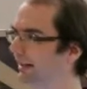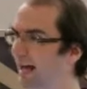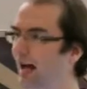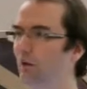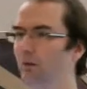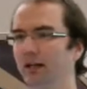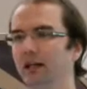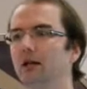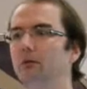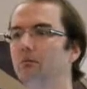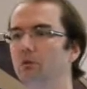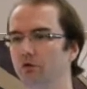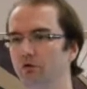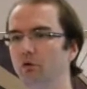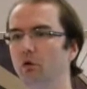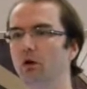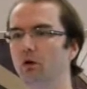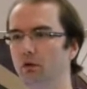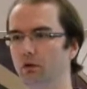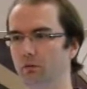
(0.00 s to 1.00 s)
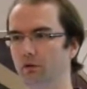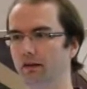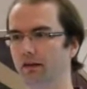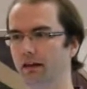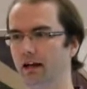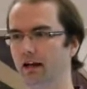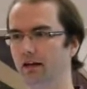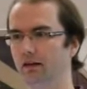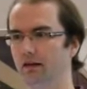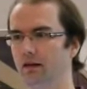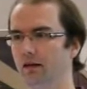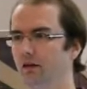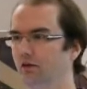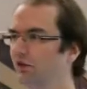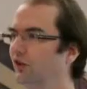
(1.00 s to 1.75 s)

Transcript: yeah, we can move forward with that.